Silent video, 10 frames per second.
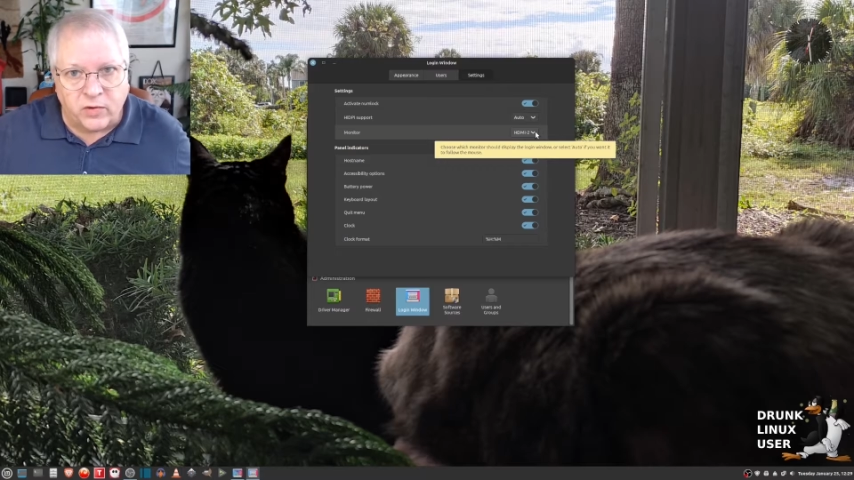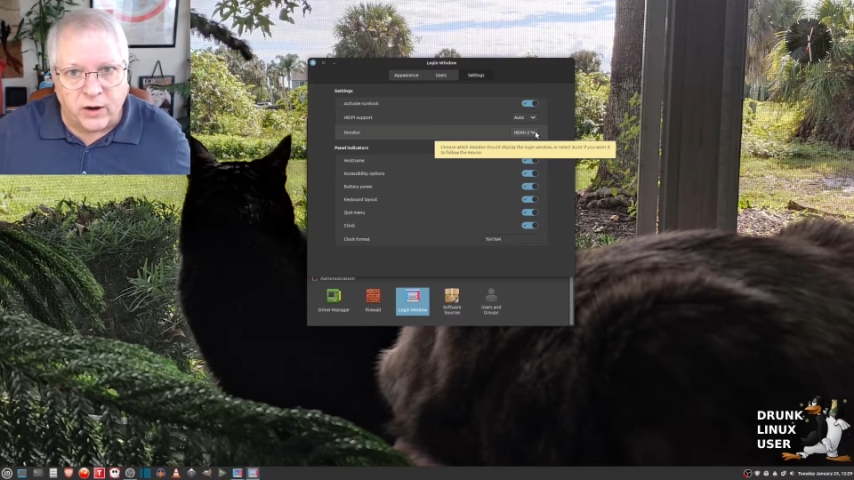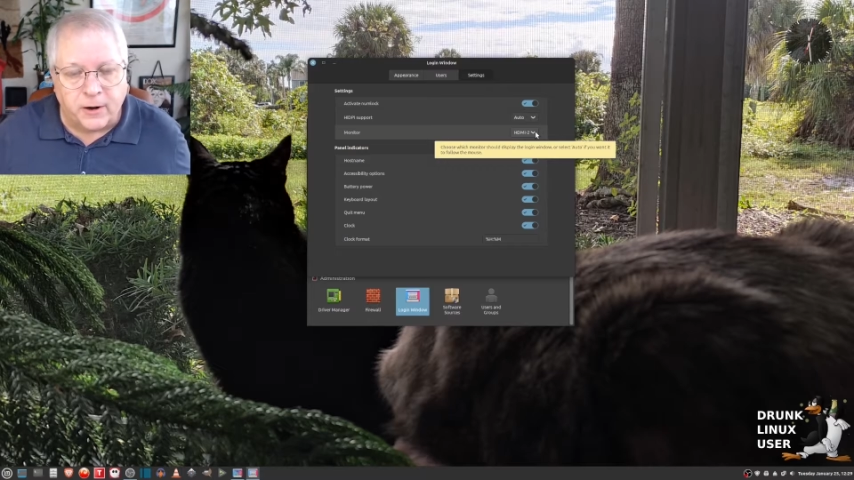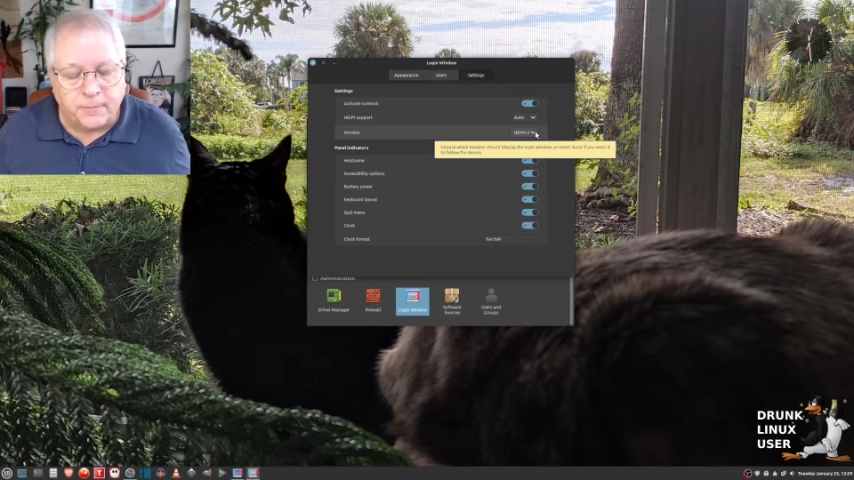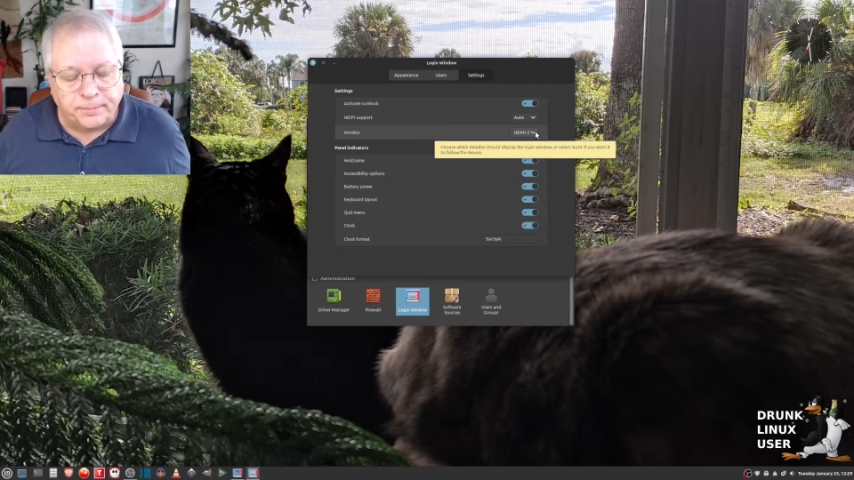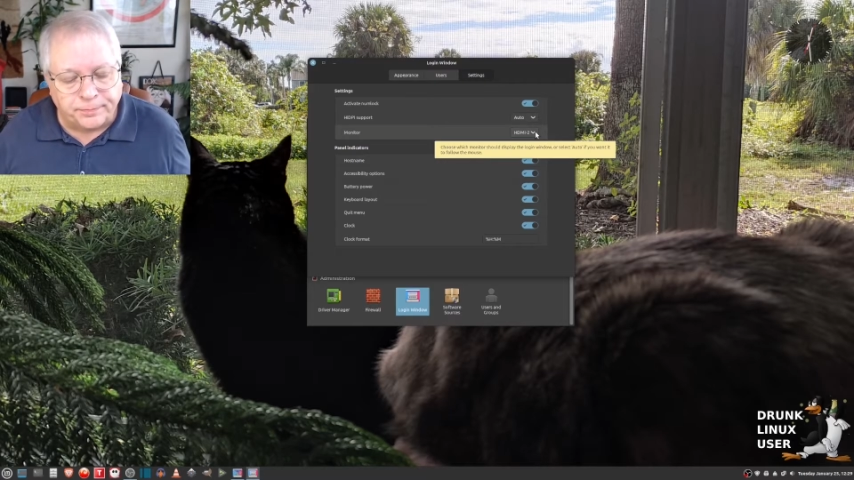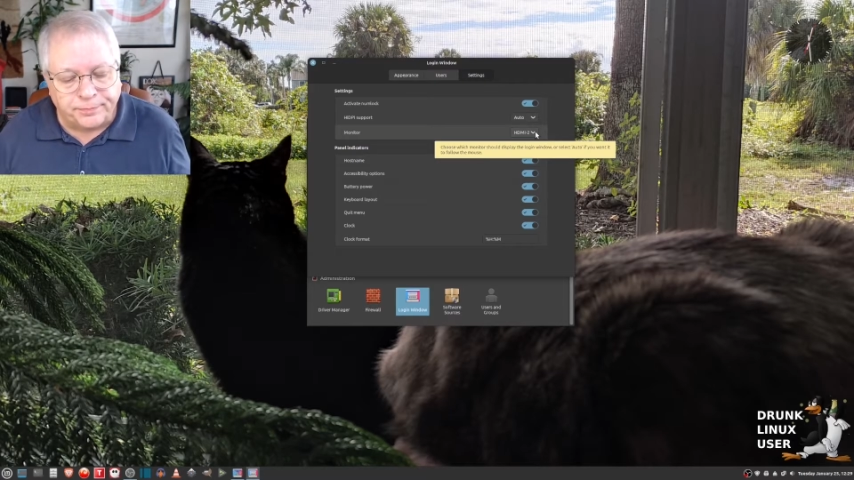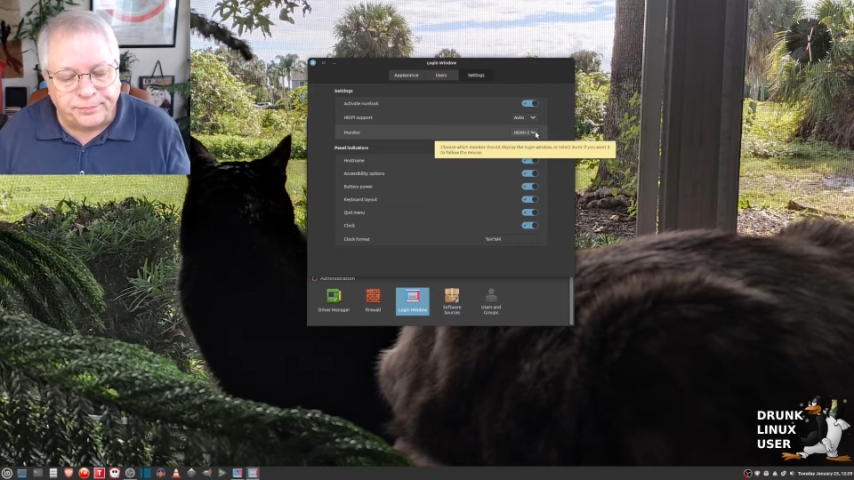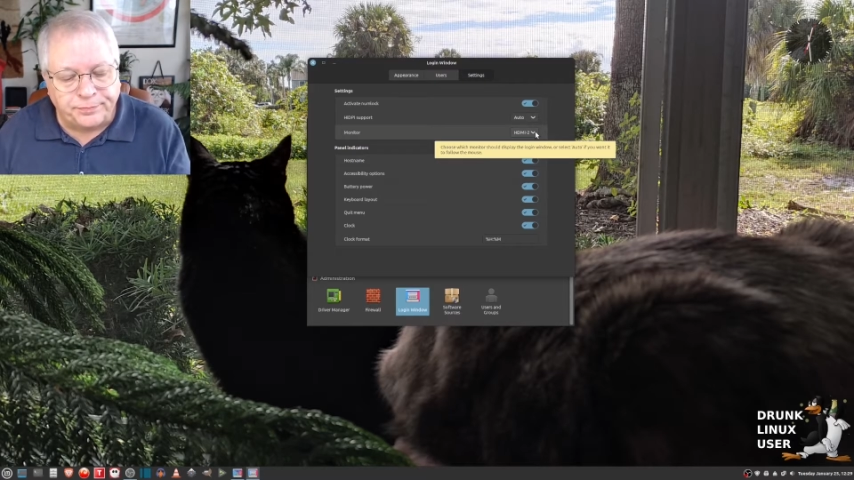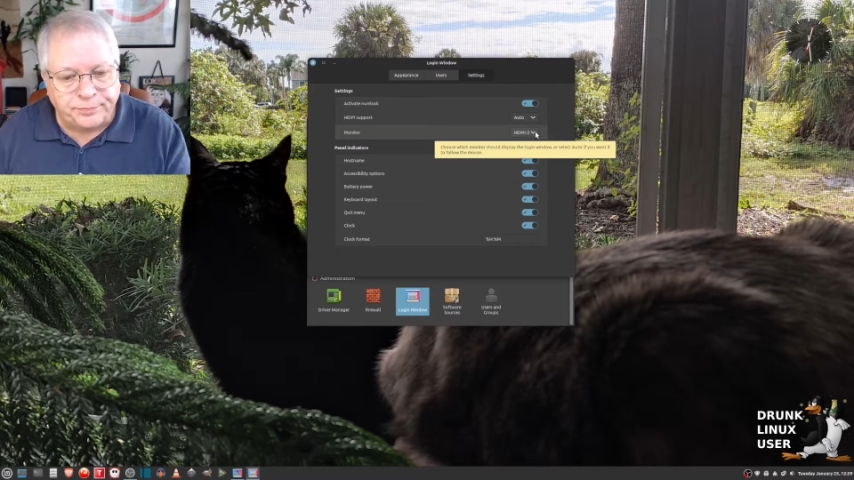here,
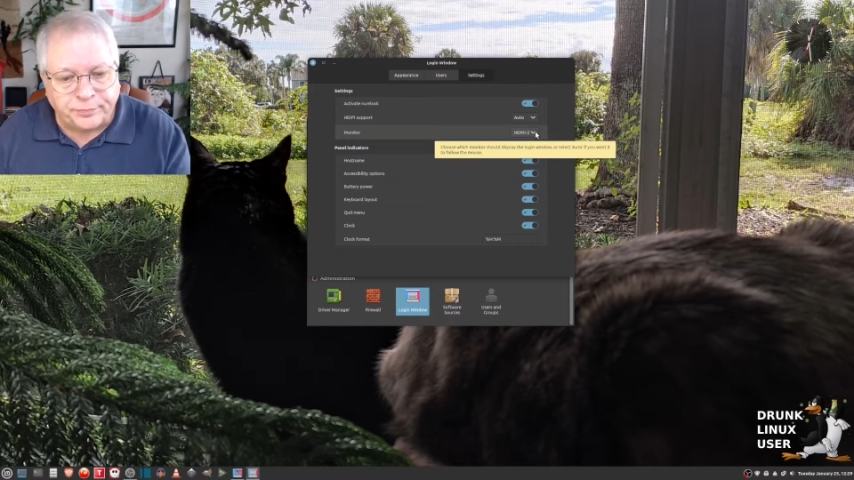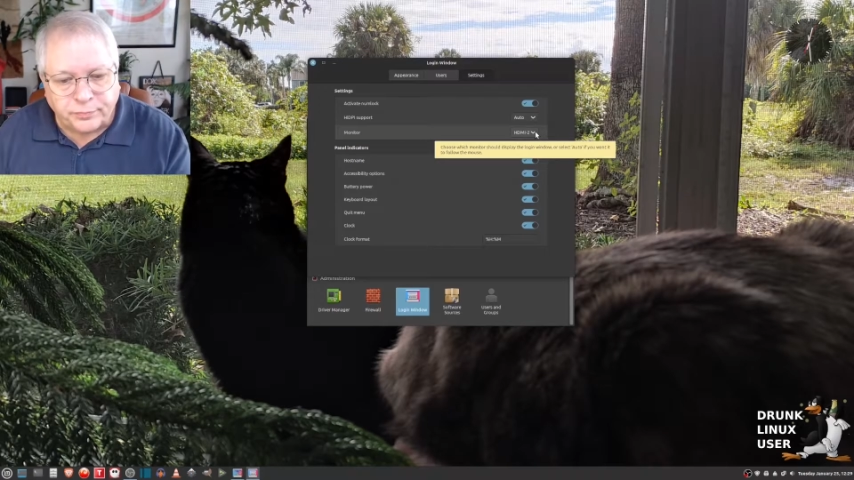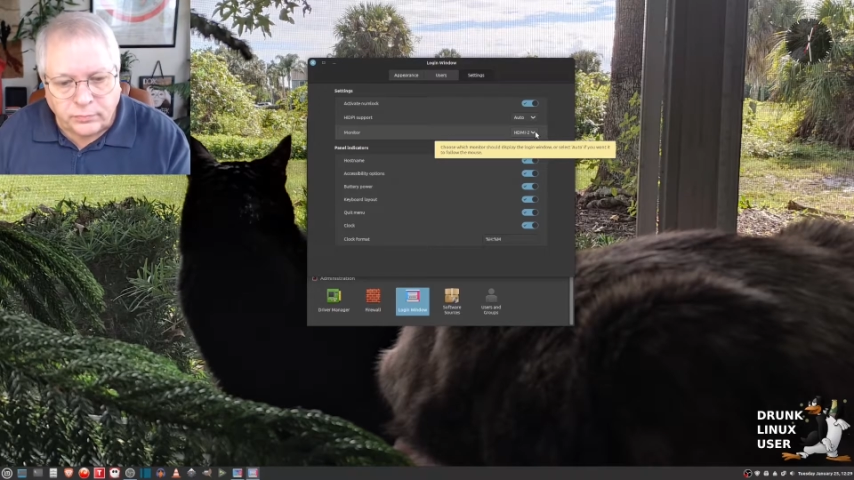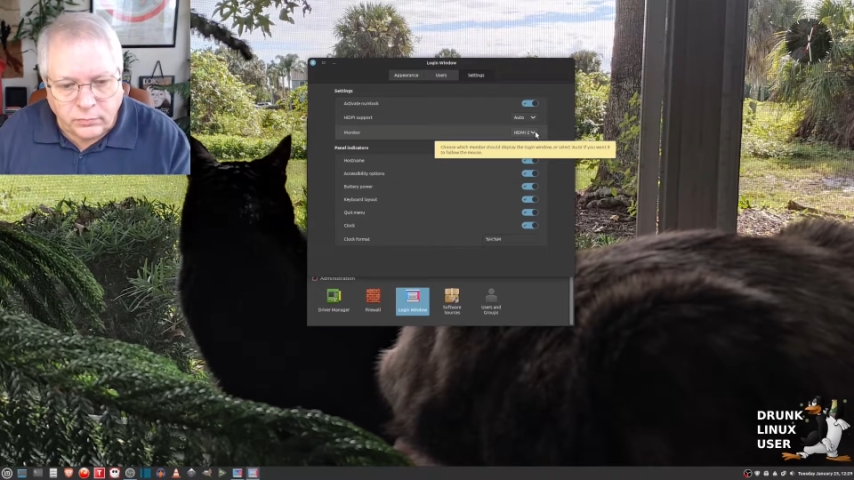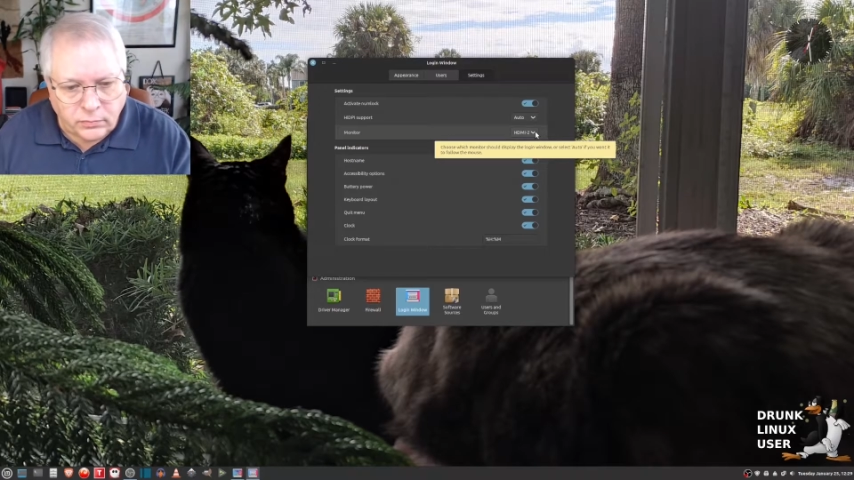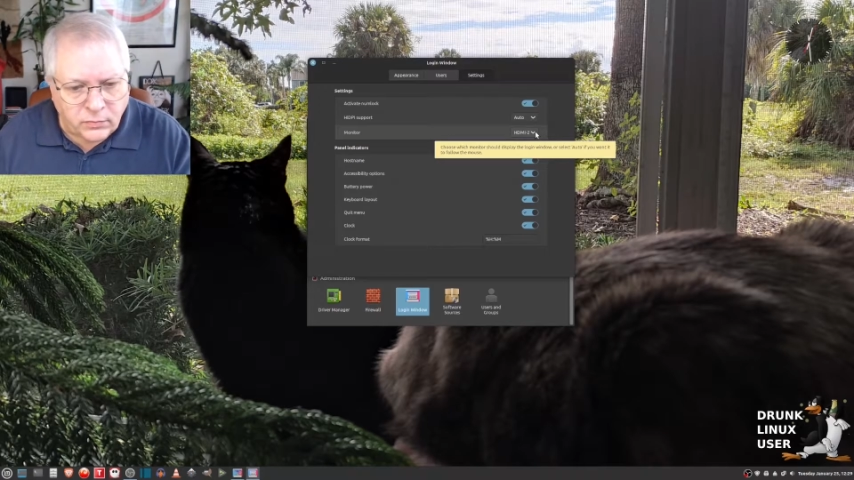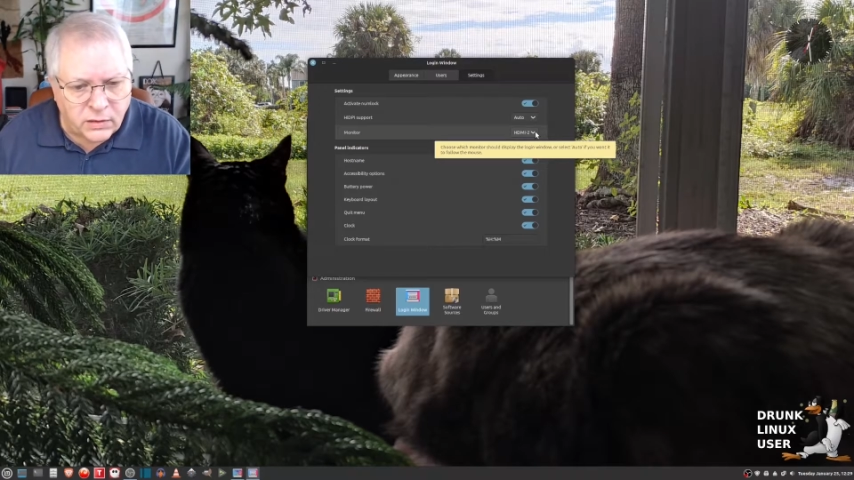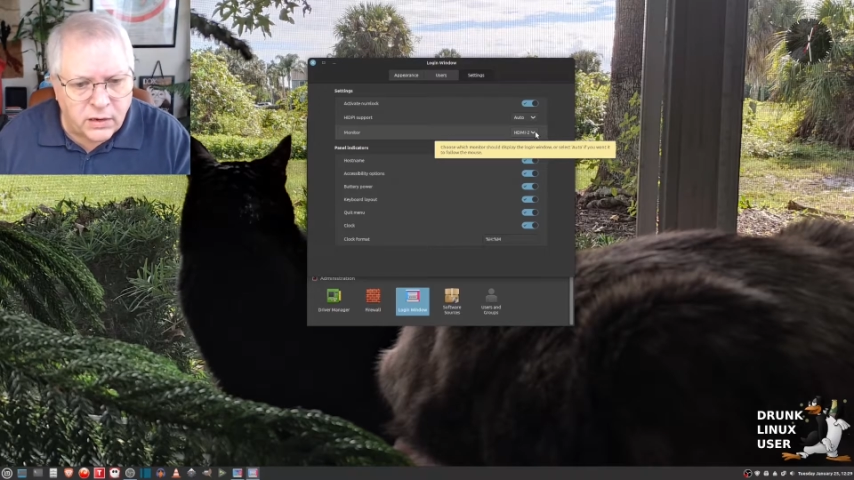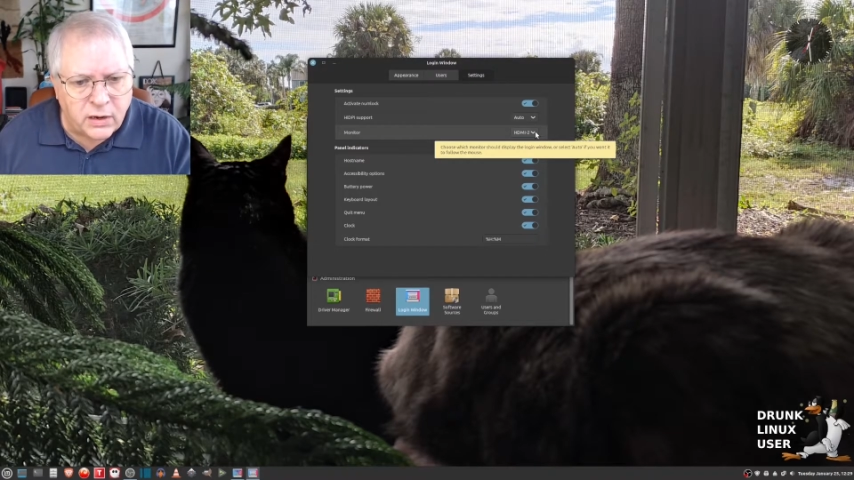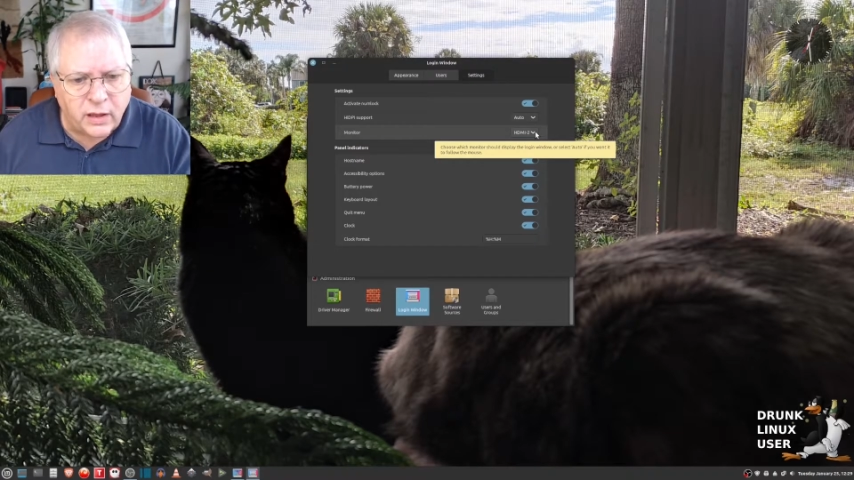and